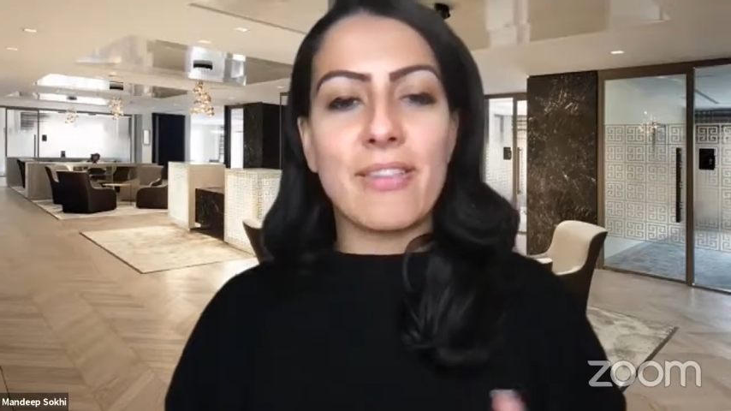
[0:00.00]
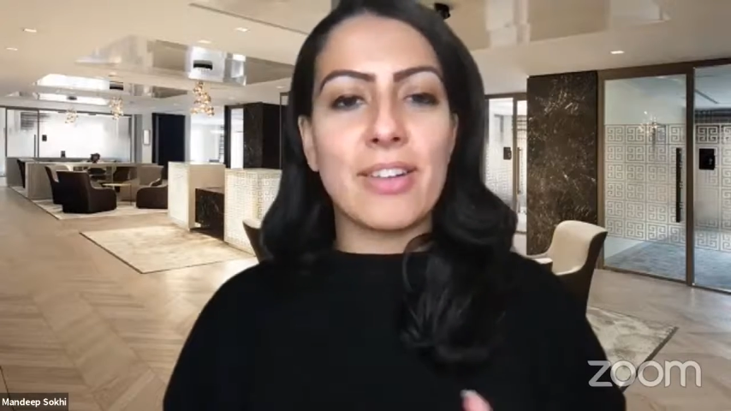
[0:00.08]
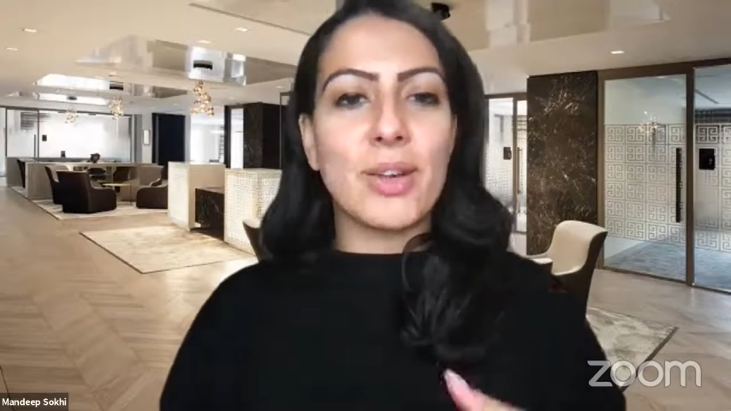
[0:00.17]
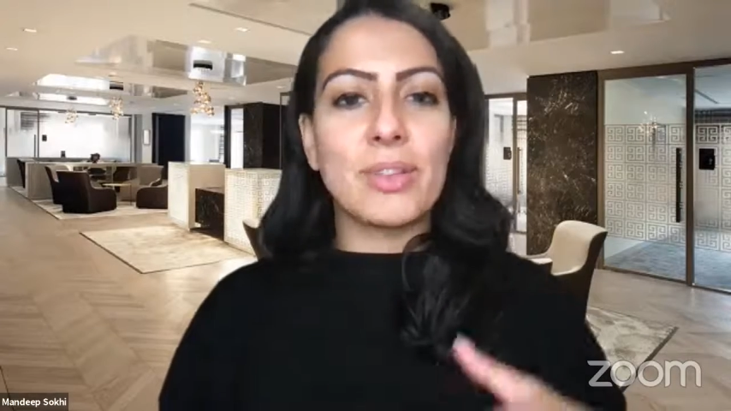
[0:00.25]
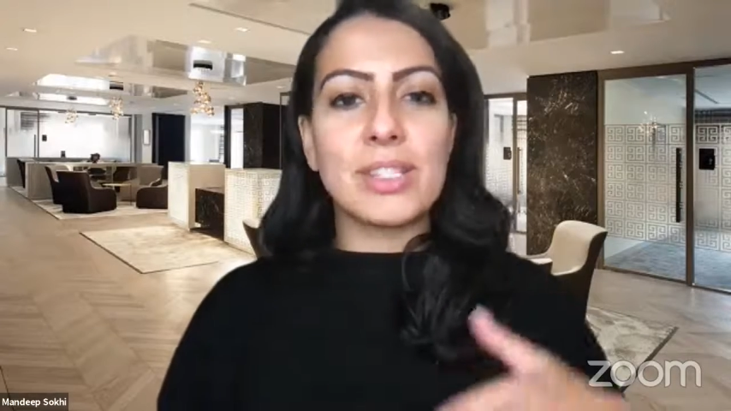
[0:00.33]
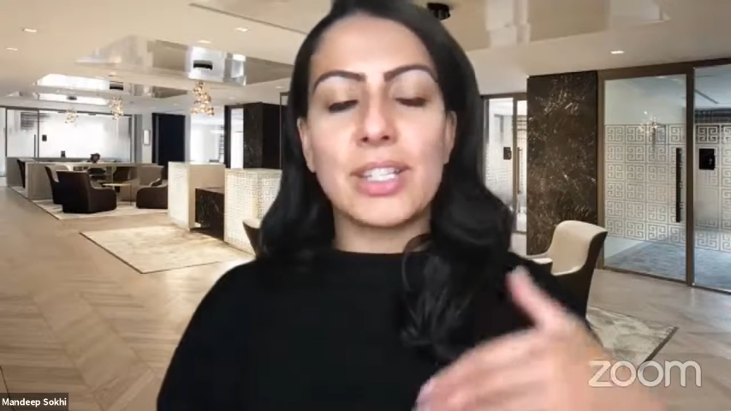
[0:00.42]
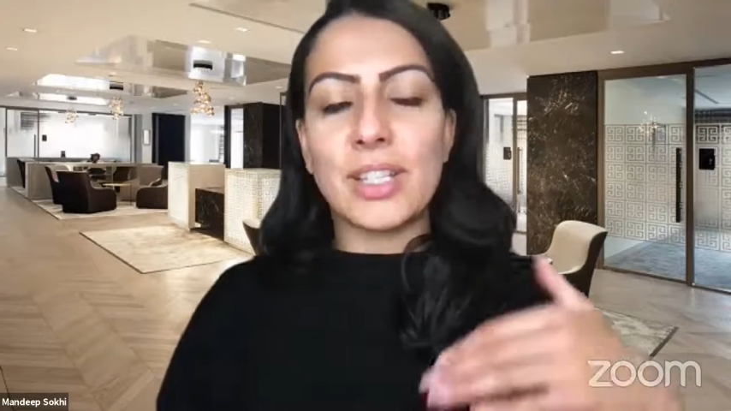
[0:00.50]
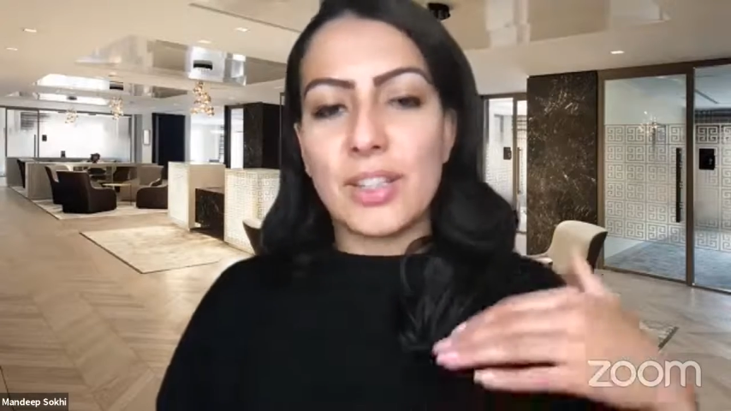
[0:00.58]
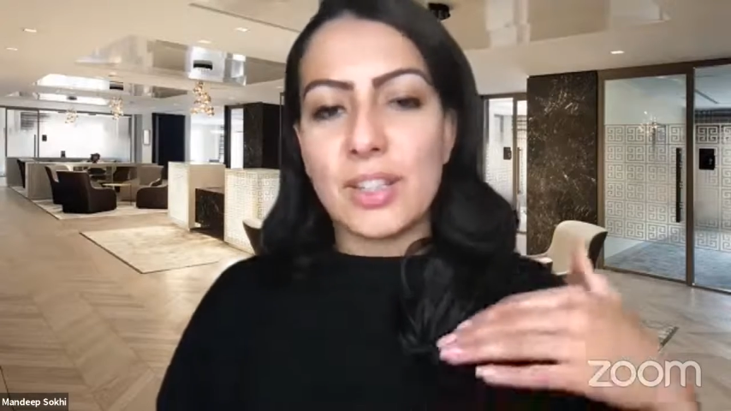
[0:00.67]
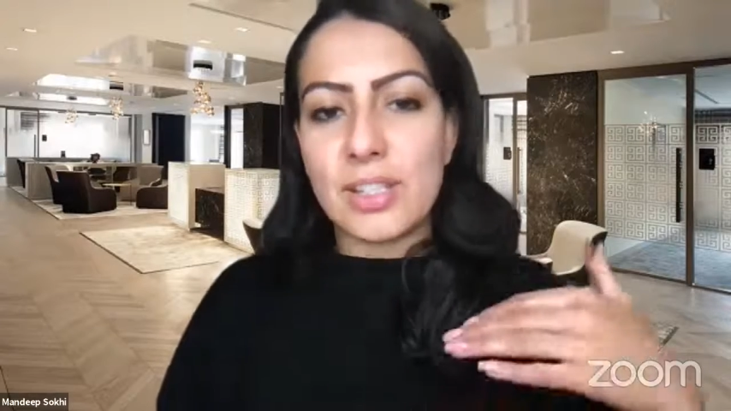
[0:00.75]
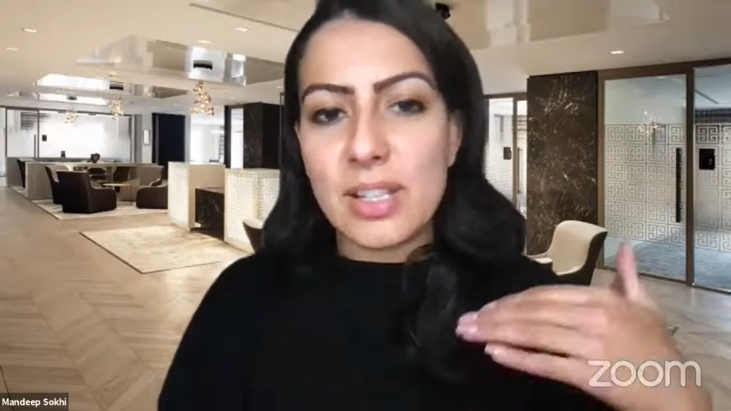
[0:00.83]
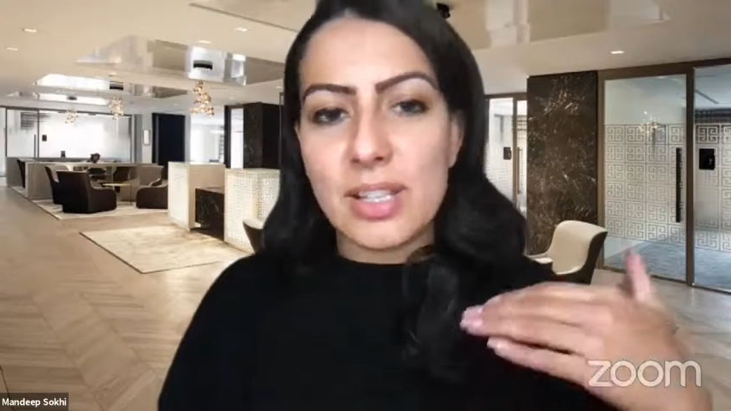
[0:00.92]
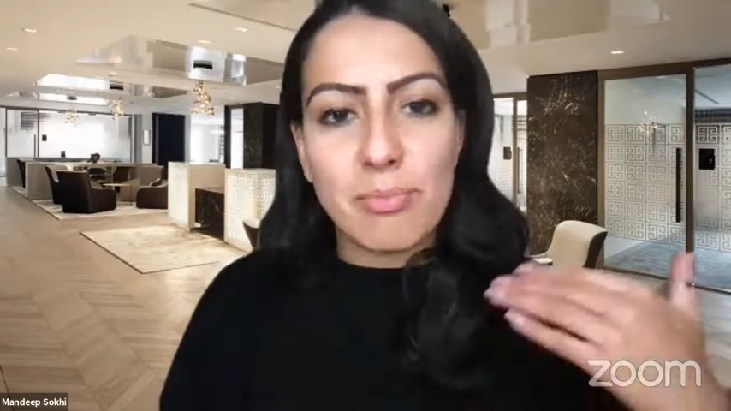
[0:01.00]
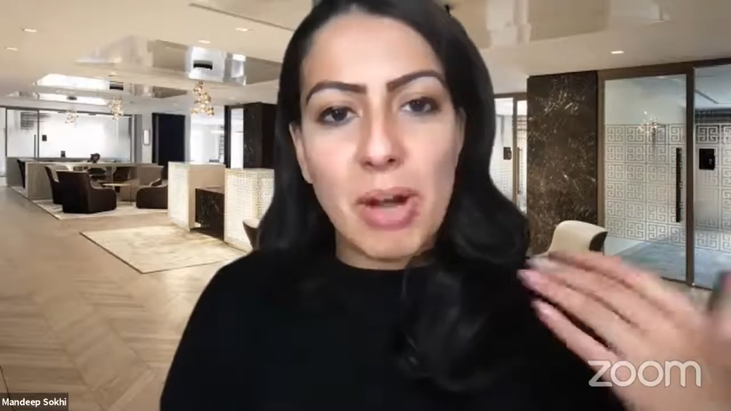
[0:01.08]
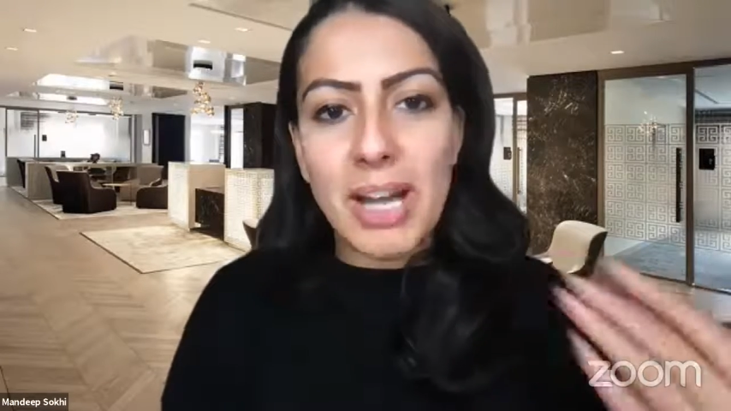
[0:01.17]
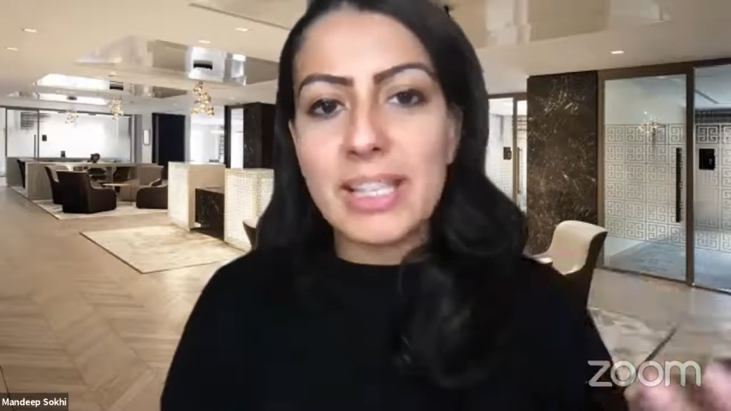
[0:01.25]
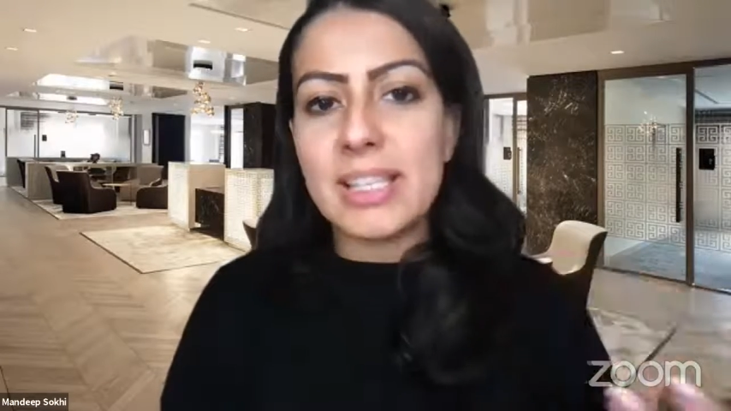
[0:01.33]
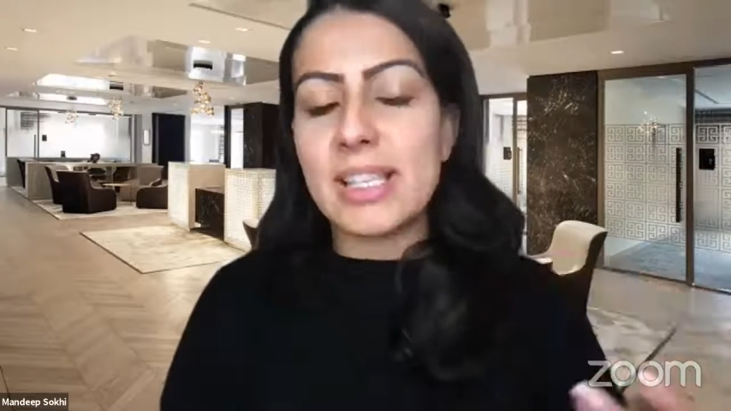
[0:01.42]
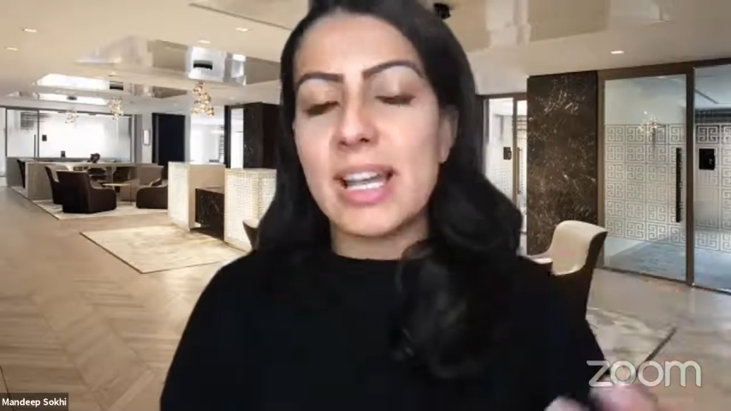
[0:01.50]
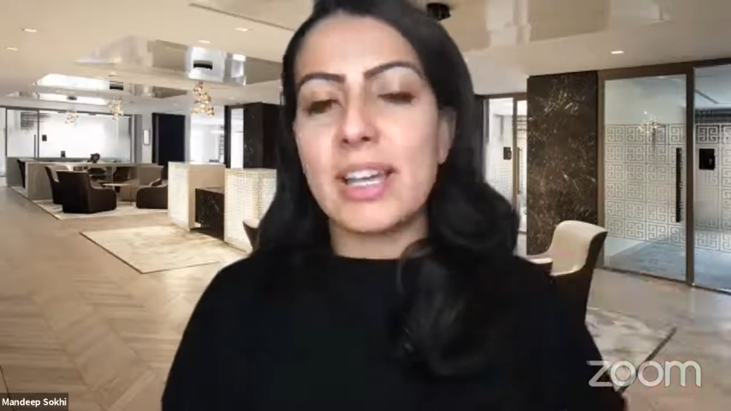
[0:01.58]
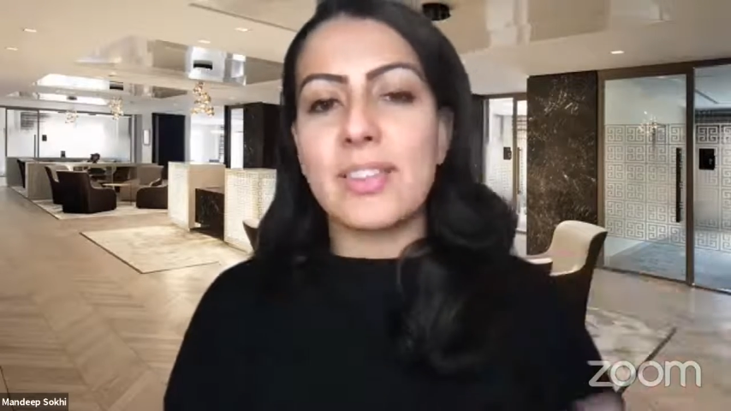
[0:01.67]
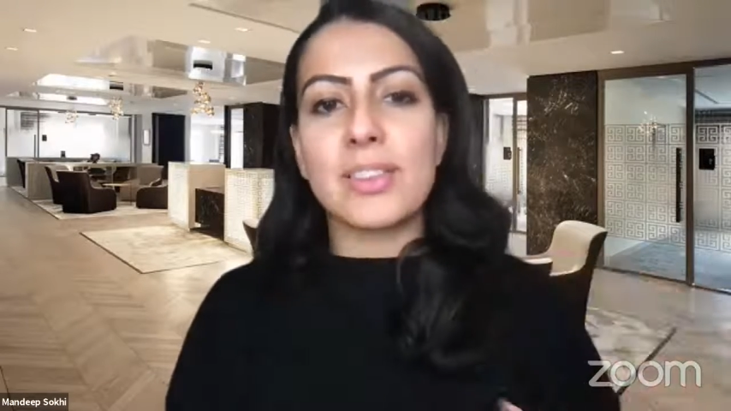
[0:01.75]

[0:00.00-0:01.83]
I know it's, there's the mindset,